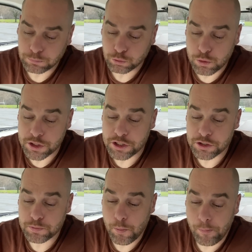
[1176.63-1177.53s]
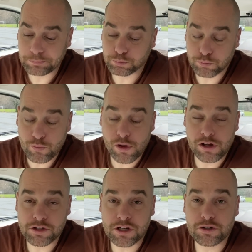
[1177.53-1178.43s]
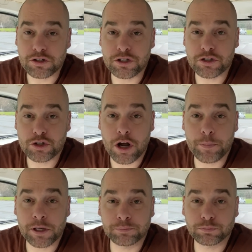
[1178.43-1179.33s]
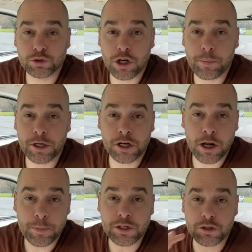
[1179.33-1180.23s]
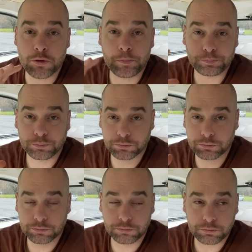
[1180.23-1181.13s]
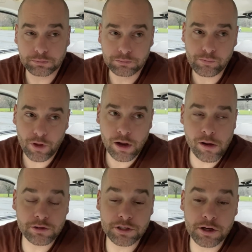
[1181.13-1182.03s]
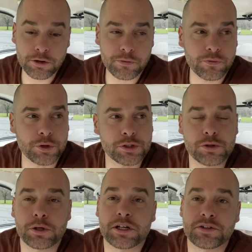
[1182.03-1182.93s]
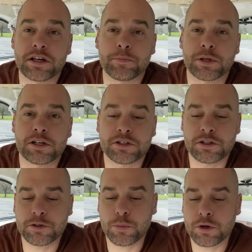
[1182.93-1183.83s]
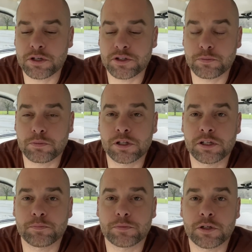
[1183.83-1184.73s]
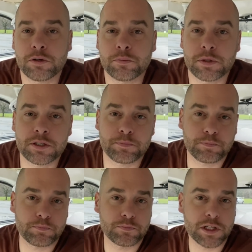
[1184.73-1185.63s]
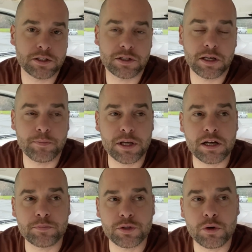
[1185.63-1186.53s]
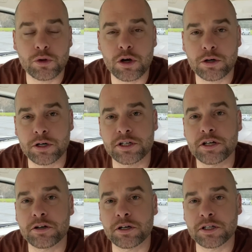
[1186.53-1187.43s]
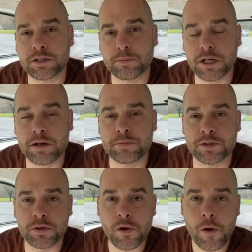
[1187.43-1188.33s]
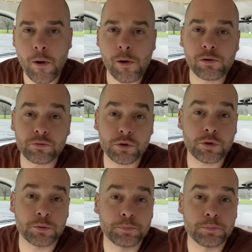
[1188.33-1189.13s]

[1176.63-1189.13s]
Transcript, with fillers: which is essentially just chopping it up into, and now you're referring to it as it, because at this point it's really, you know, it becomes no longer a deer and it becomes food.